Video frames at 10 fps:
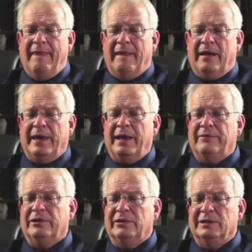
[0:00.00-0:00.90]
I have
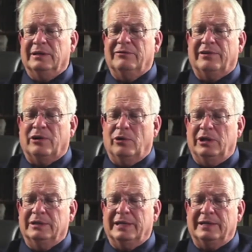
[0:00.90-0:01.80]
here a little
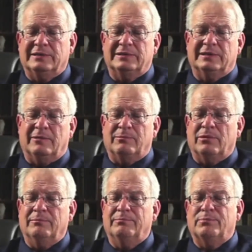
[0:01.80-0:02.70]
farewell dance
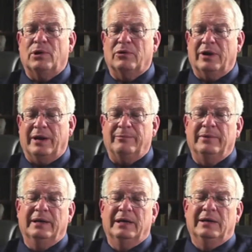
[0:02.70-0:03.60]
program
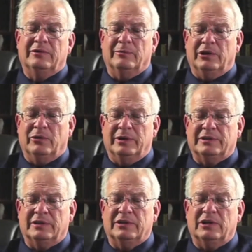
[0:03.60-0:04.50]
from the
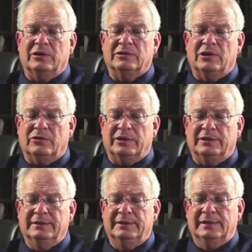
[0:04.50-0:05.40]
USS Arizona.
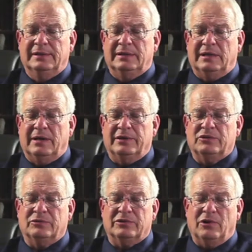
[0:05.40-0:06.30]
Uh, this
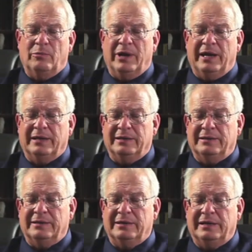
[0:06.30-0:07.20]
was, though, back in
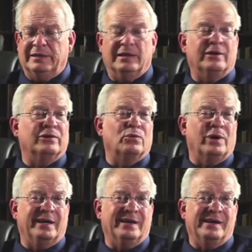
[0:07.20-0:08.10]
uh,
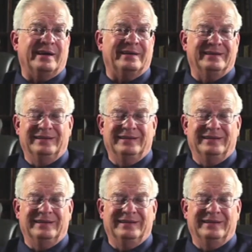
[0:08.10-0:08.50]
1929,